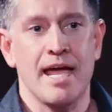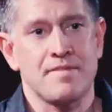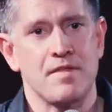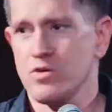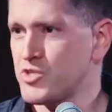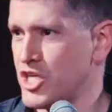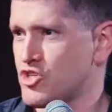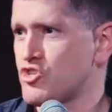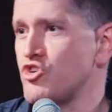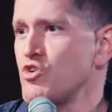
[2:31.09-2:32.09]
and then there's
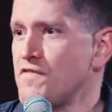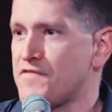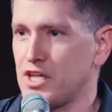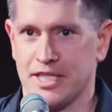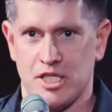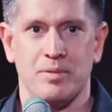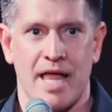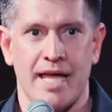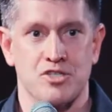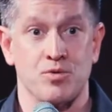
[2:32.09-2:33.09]
these two
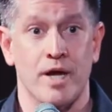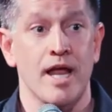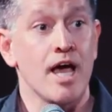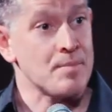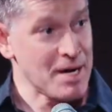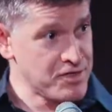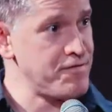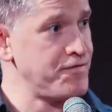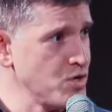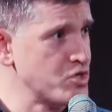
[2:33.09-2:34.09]
fill-in-the-blanks, right, about the
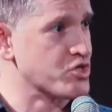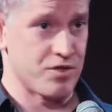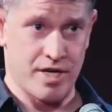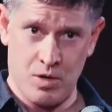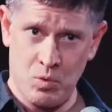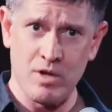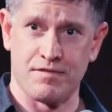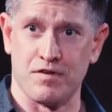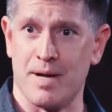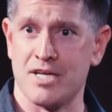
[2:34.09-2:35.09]
future that I want
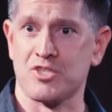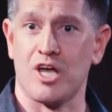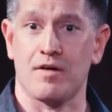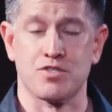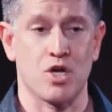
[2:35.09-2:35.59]
for myself.